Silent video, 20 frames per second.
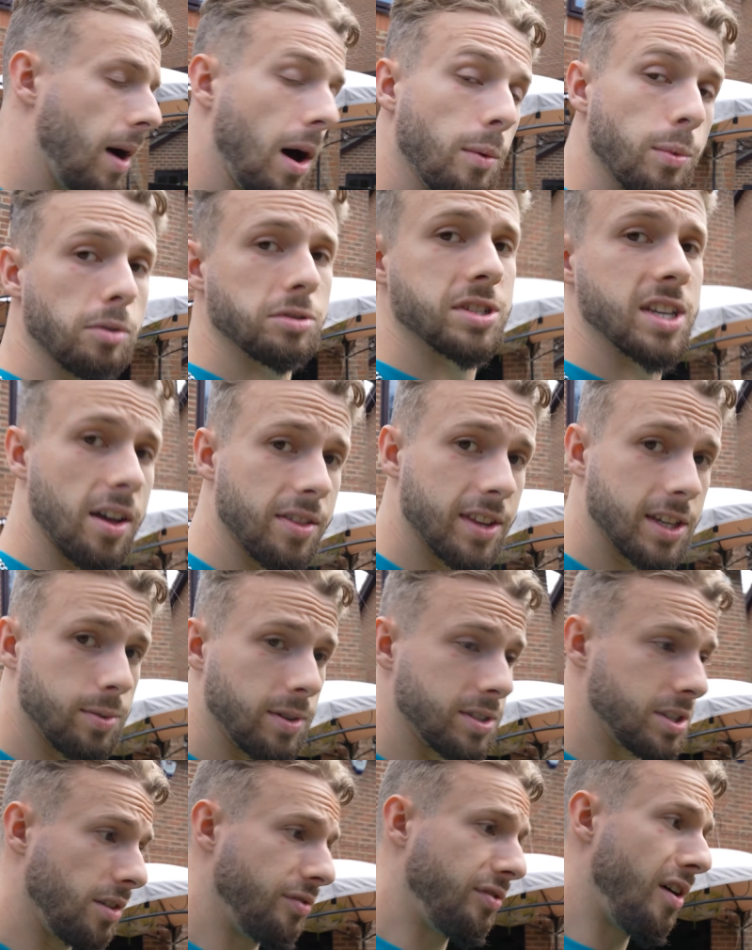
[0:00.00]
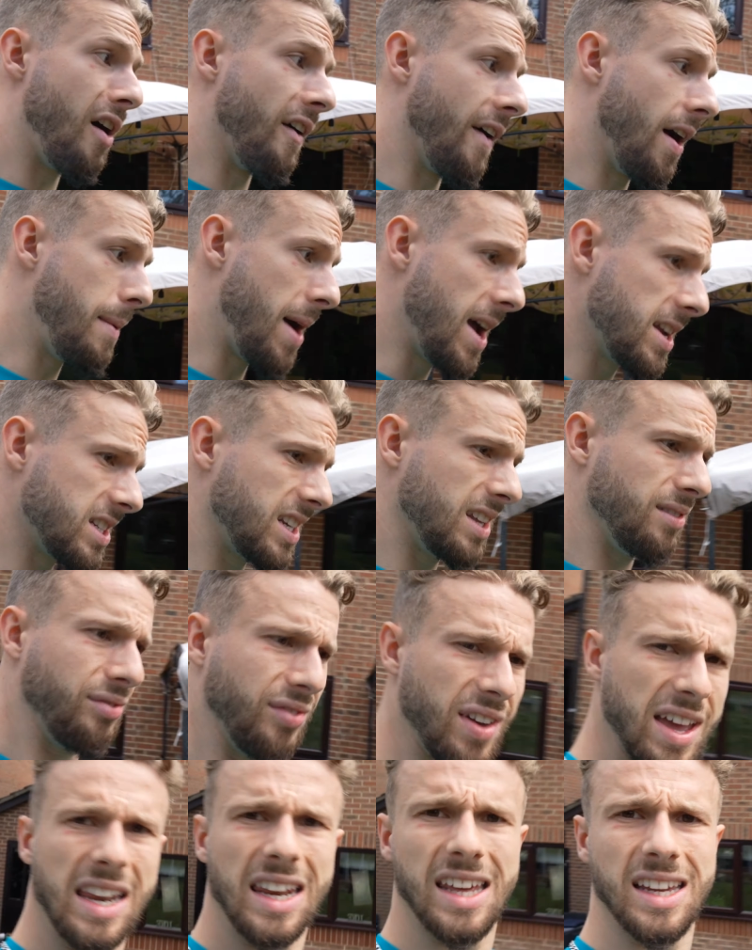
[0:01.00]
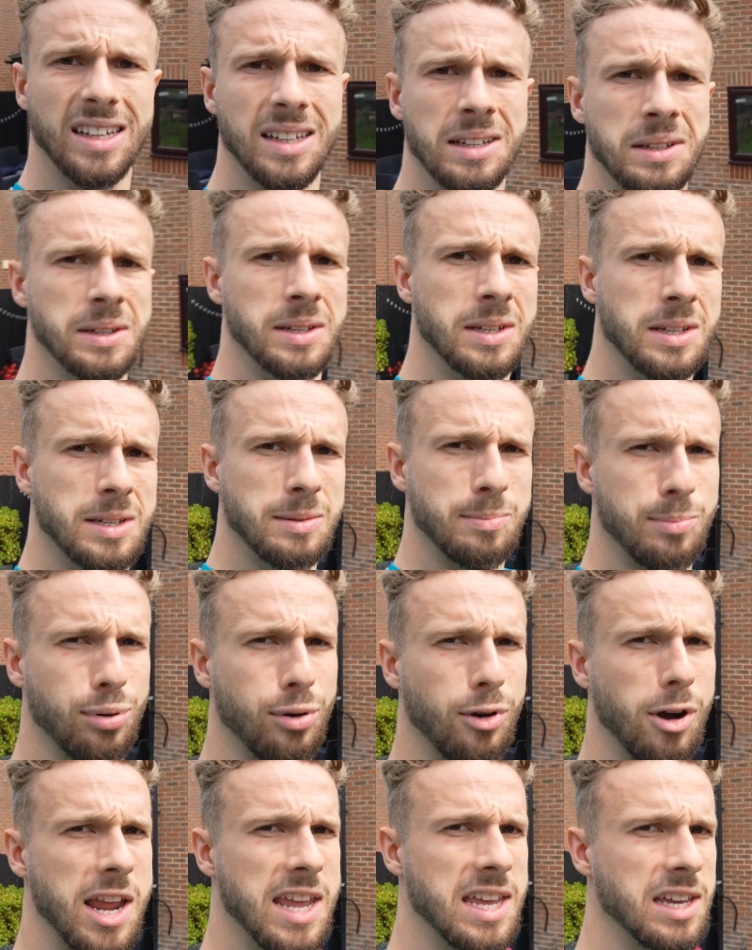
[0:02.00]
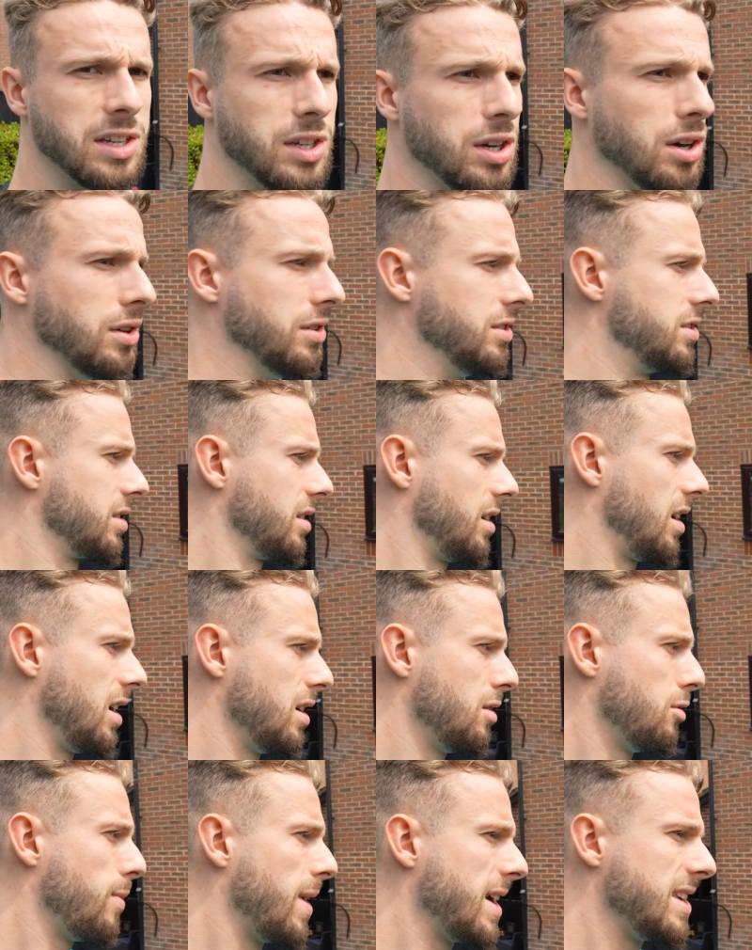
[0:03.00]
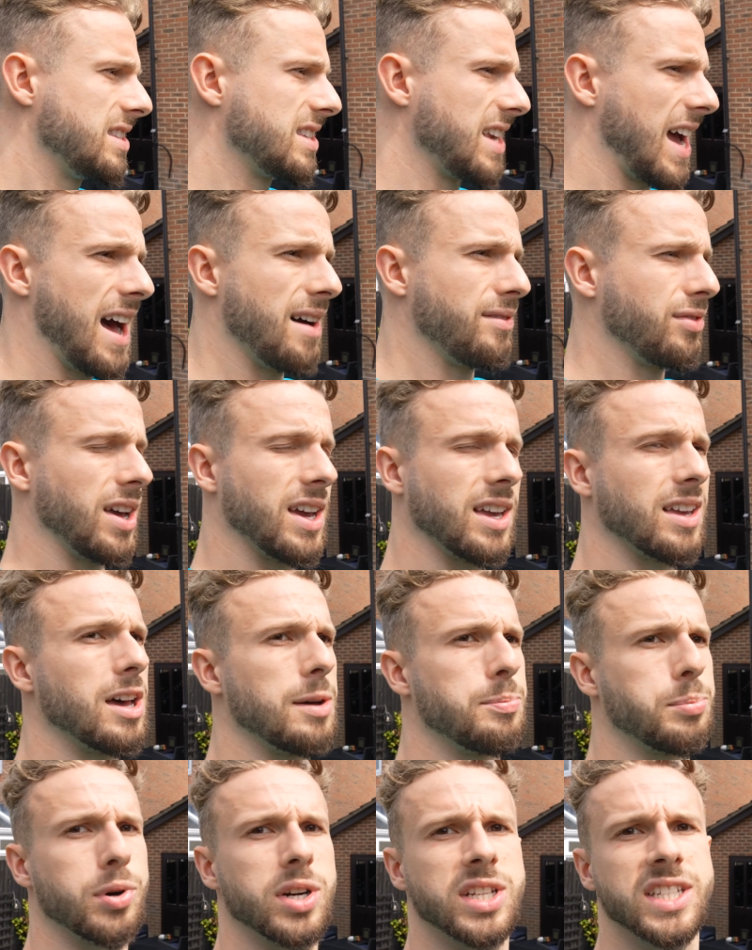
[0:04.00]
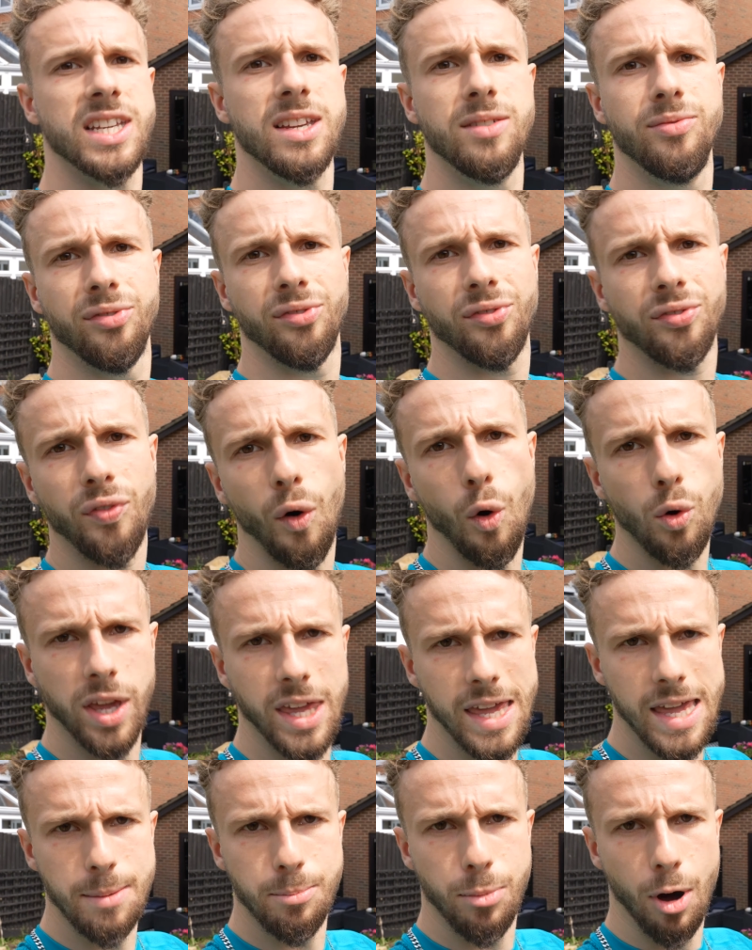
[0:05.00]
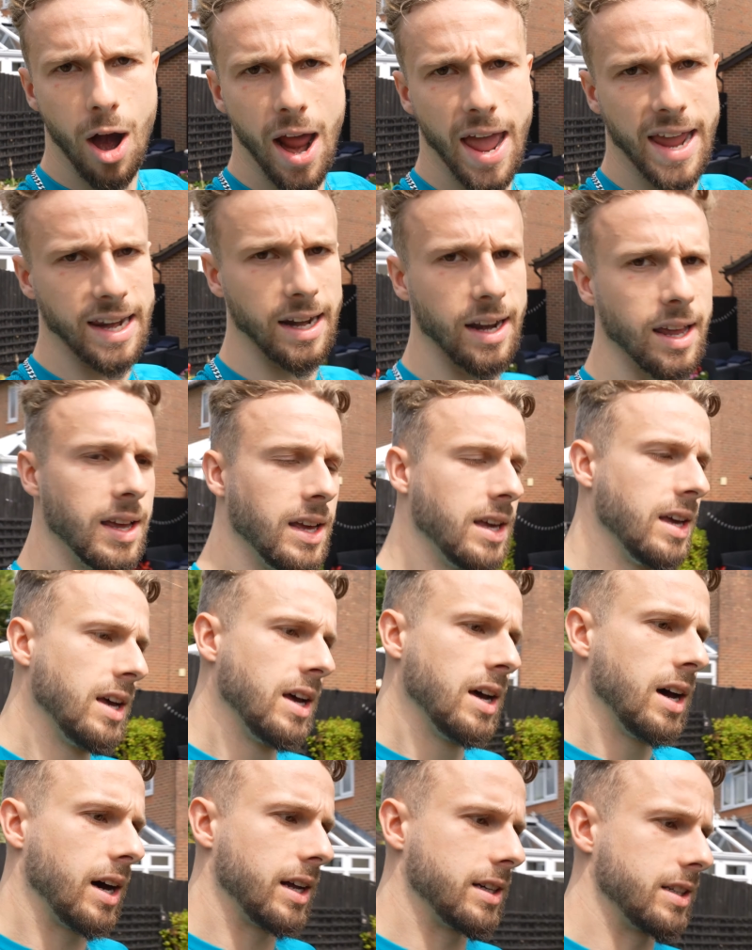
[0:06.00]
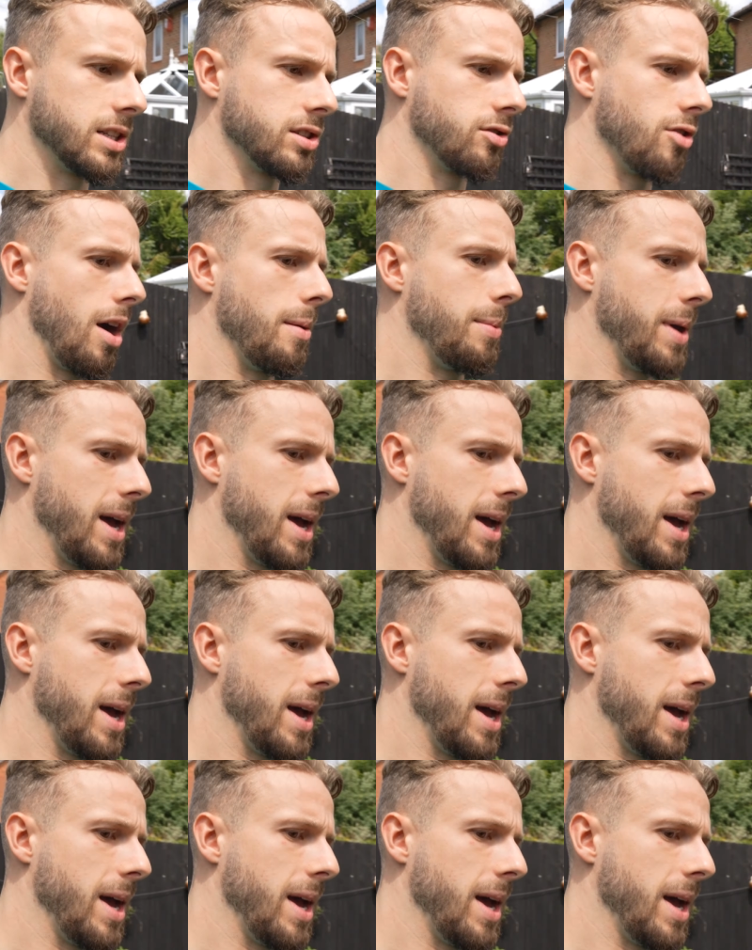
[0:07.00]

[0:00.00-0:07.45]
I will say on this one so far, I'm actually feeling pretty good. I always have like a pretty foggy brain, I'd describe it